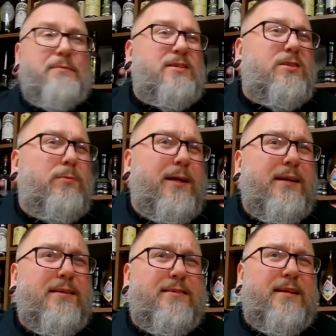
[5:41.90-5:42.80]
assuming
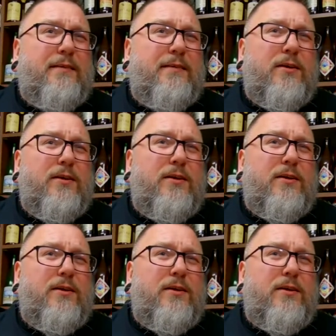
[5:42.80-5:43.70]
because Steven does what he
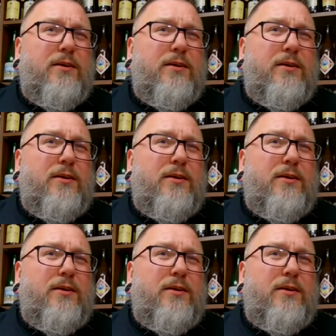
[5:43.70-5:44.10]
does.